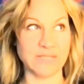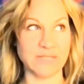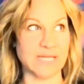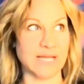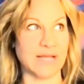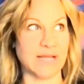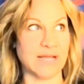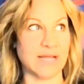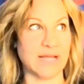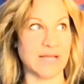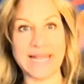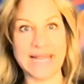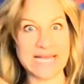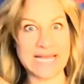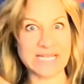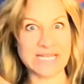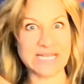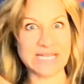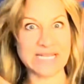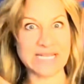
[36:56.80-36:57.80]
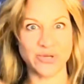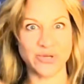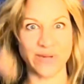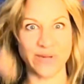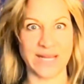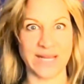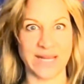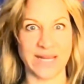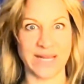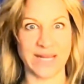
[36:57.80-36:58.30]
It's like on my last
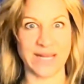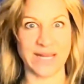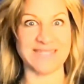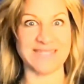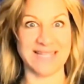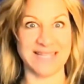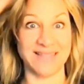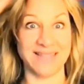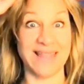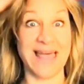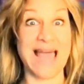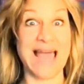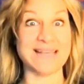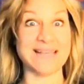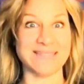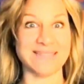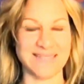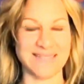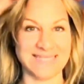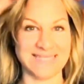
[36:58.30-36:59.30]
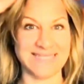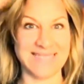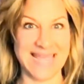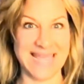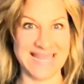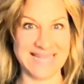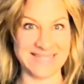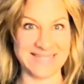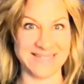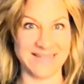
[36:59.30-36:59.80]
retreat as the last
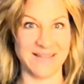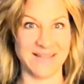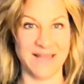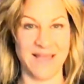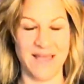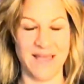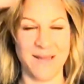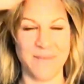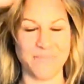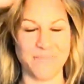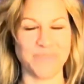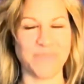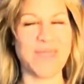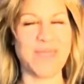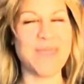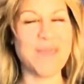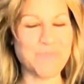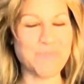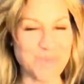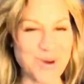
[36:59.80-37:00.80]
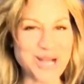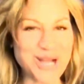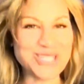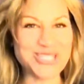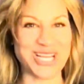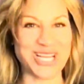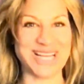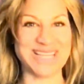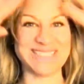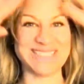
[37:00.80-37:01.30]
day's
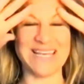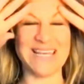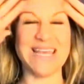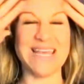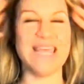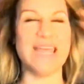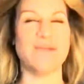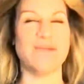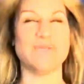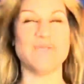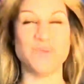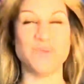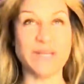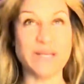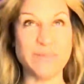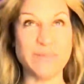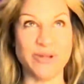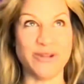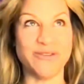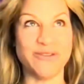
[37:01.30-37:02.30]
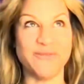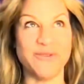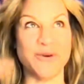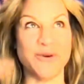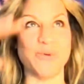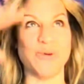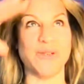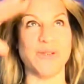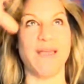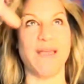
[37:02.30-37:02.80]
project, it was really
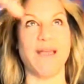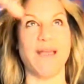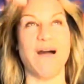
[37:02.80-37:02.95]
beautiful. We're like